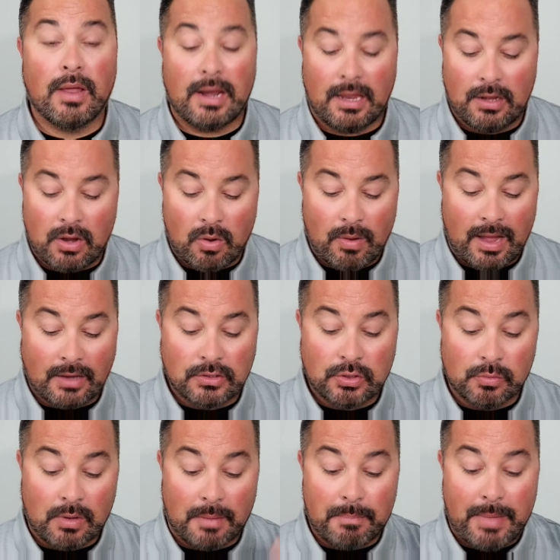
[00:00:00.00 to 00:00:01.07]
and I know how
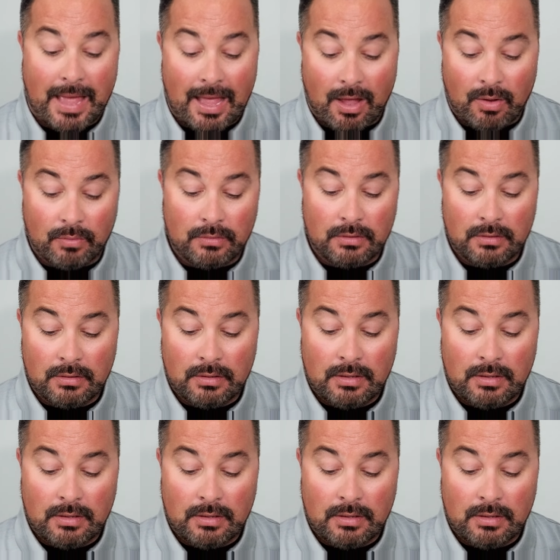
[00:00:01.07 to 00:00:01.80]
to abound